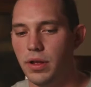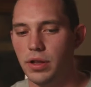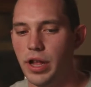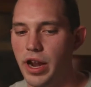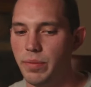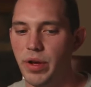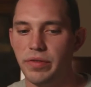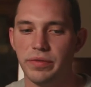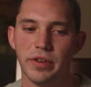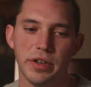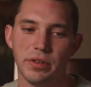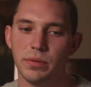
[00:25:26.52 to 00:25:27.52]
a lot of my
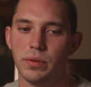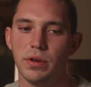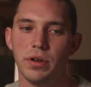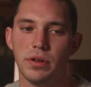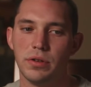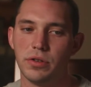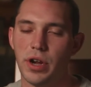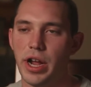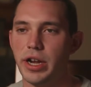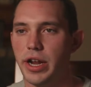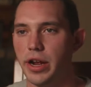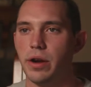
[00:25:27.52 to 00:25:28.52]
friends were
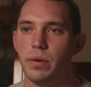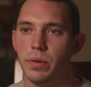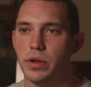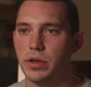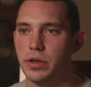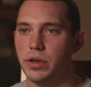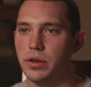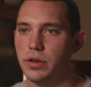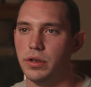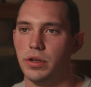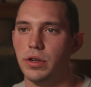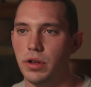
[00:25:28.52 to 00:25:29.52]
trying heroin,
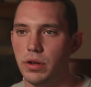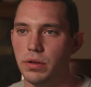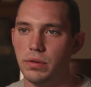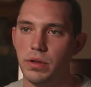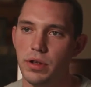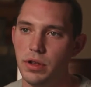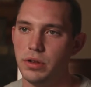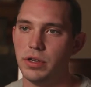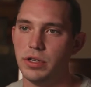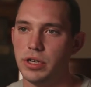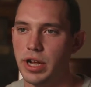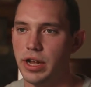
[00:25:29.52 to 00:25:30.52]
you know,
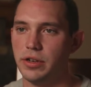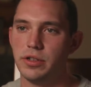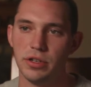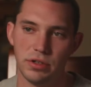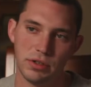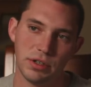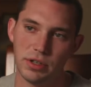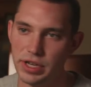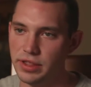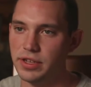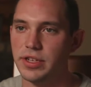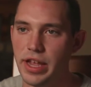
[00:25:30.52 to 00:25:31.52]
to
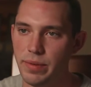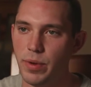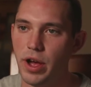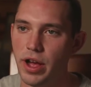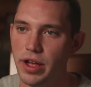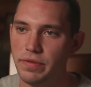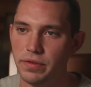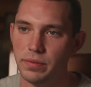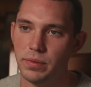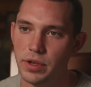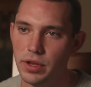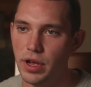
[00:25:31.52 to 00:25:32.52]
get the same high
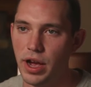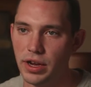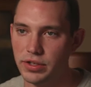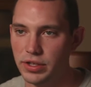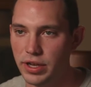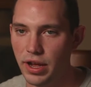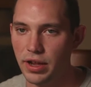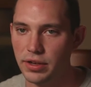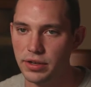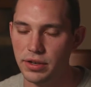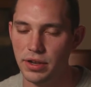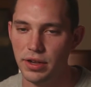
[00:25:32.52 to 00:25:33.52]
from the
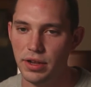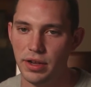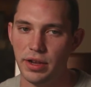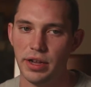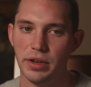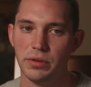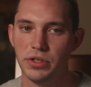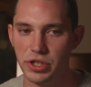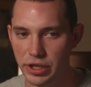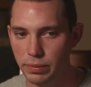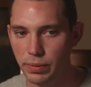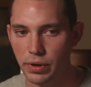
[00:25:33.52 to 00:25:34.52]
Oxycontin, and it was
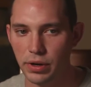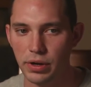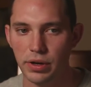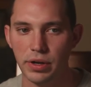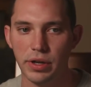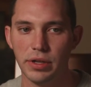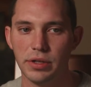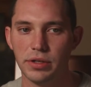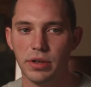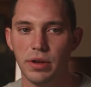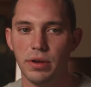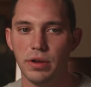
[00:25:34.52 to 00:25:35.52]
cheaper. And
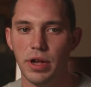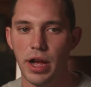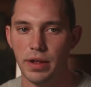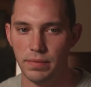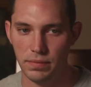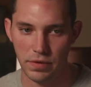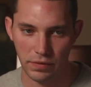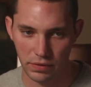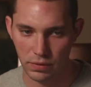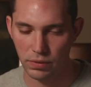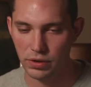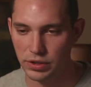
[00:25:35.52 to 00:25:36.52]
so,
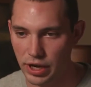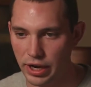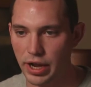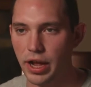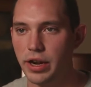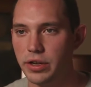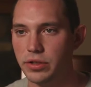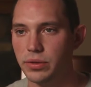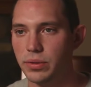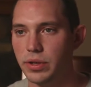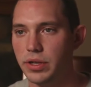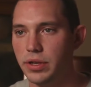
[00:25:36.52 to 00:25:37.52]
I got
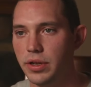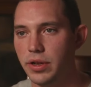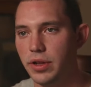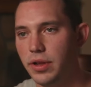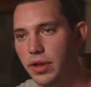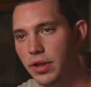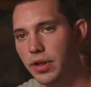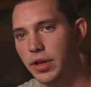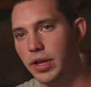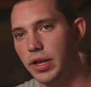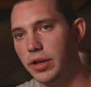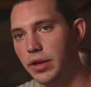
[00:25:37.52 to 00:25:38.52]
into it.
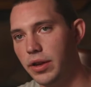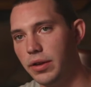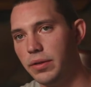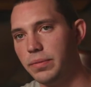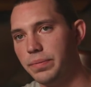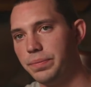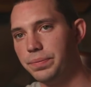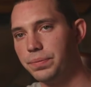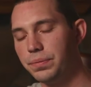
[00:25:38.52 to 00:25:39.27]
And